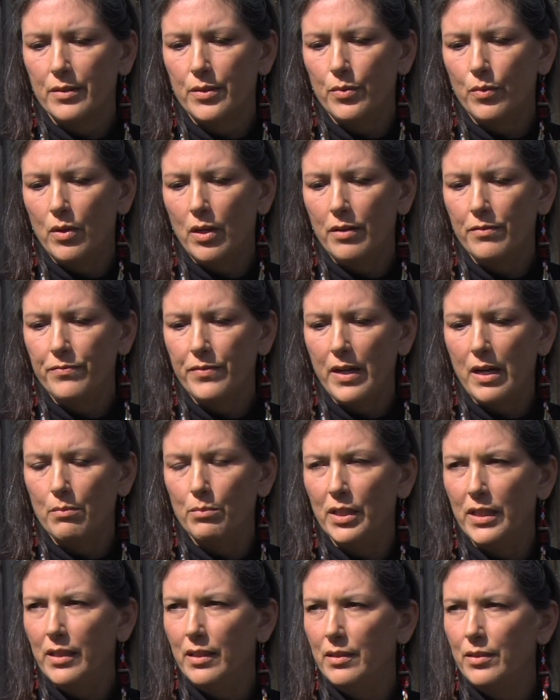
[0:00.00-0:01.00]
to our
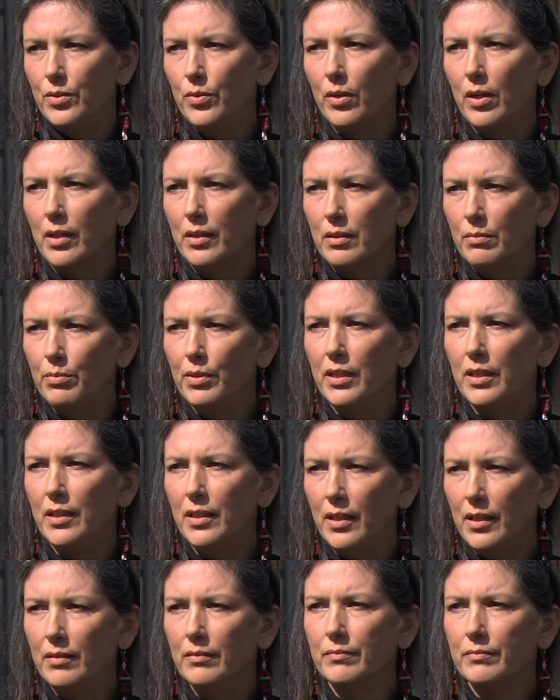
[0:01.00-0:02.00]
family and to our
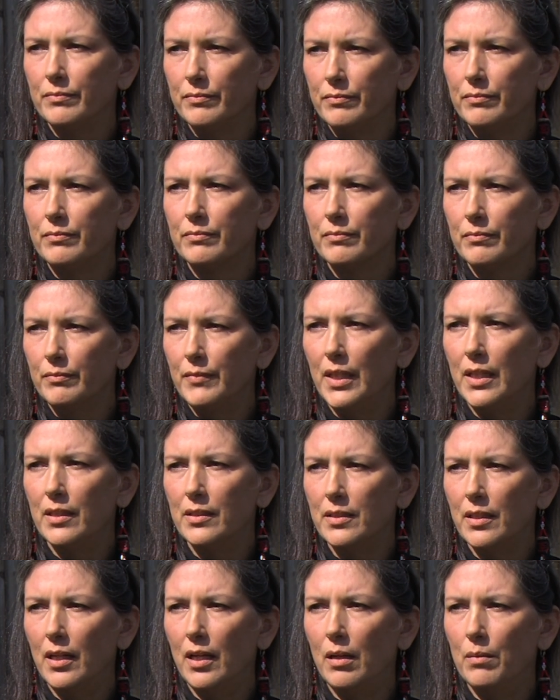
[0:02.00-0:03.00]
community
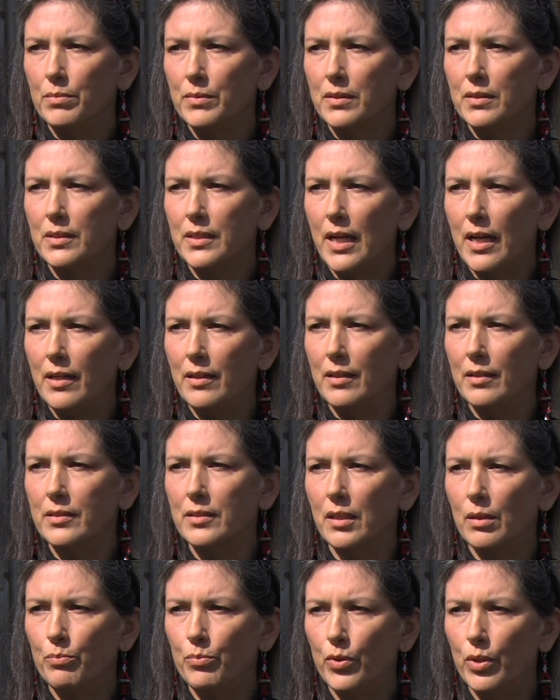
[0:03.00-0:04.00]
because it helps stand
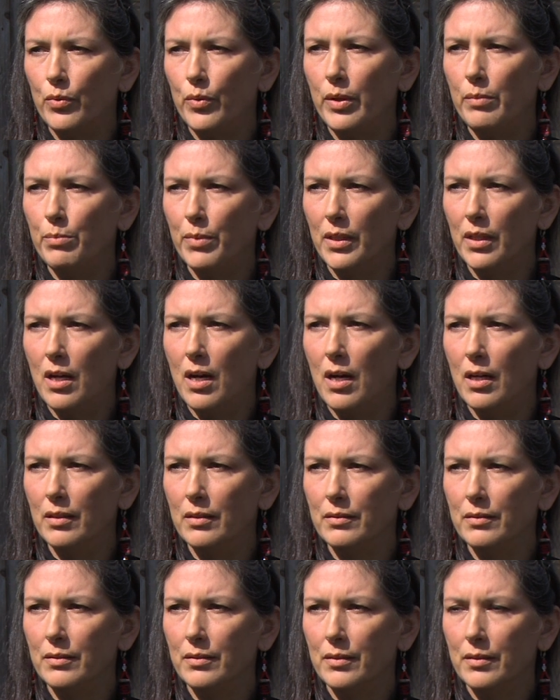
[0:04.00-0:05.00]
us up where we belong.